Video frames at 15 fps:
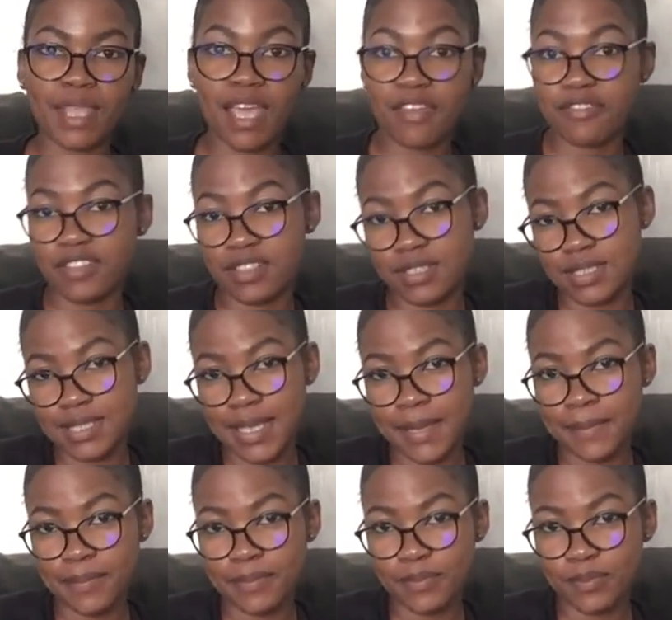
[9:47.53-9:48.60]
I feel the
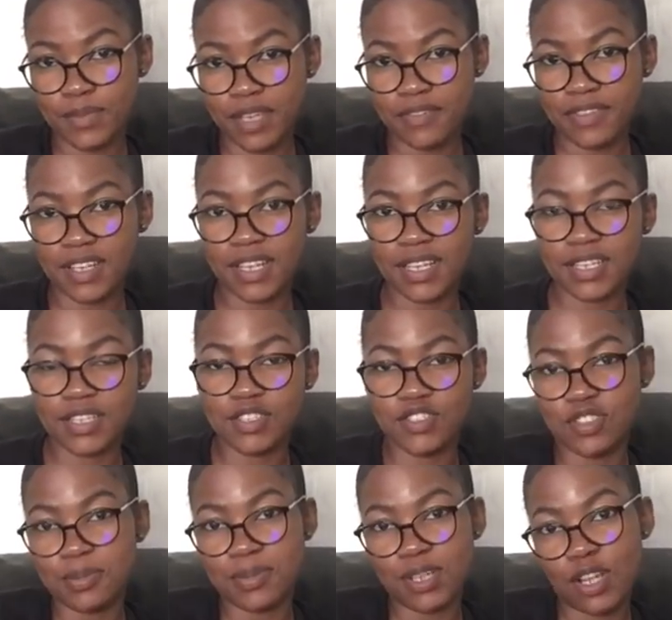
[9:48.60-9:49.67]
same. I feel like it
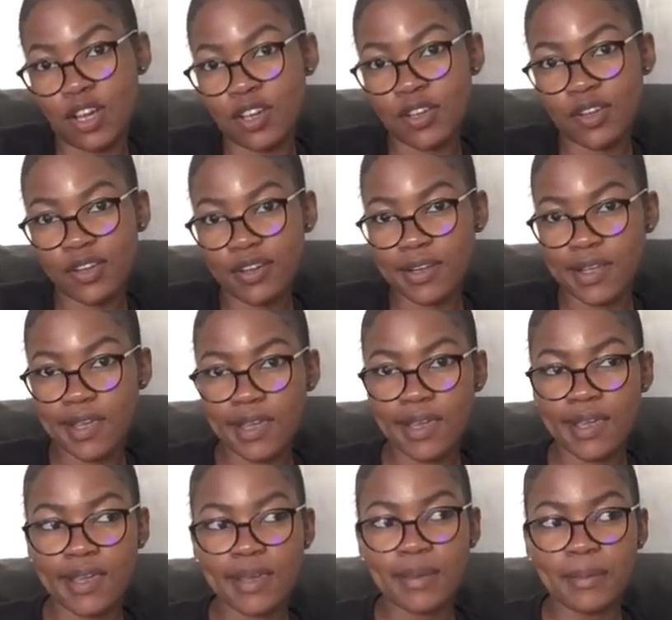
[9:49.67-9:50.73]
should have been longer,
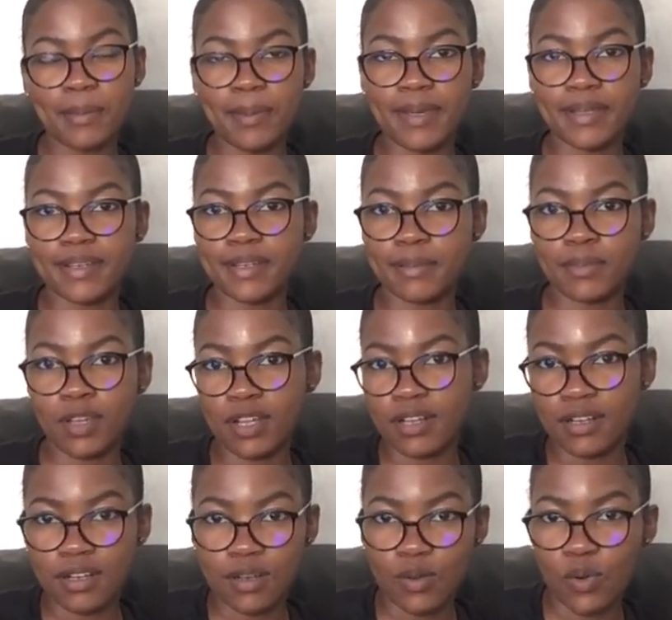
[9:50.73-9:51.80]
but I'm not
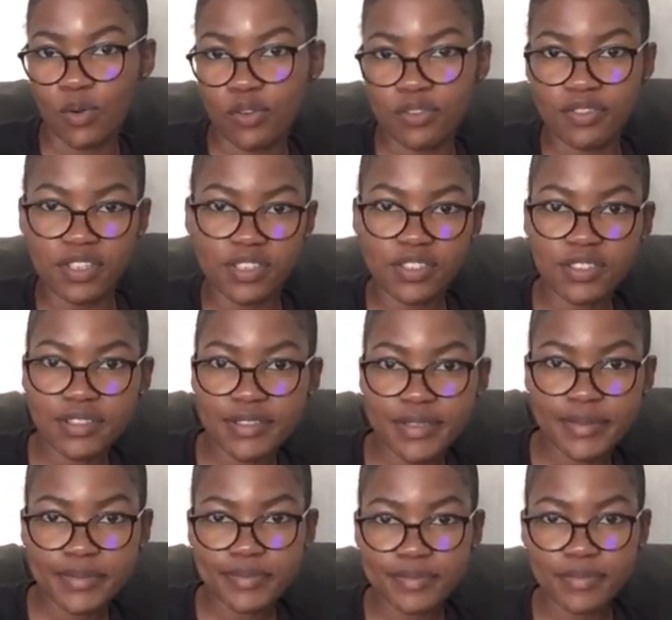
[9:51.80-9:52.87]
a law official
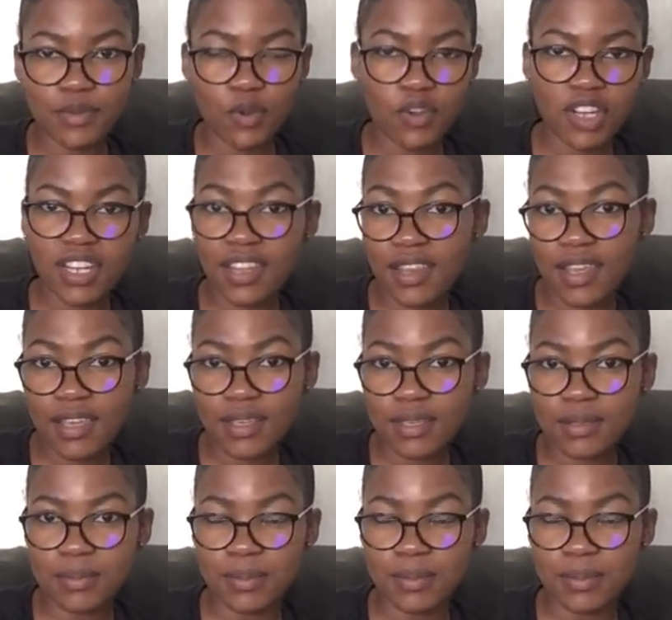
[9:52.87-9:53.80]
or anything.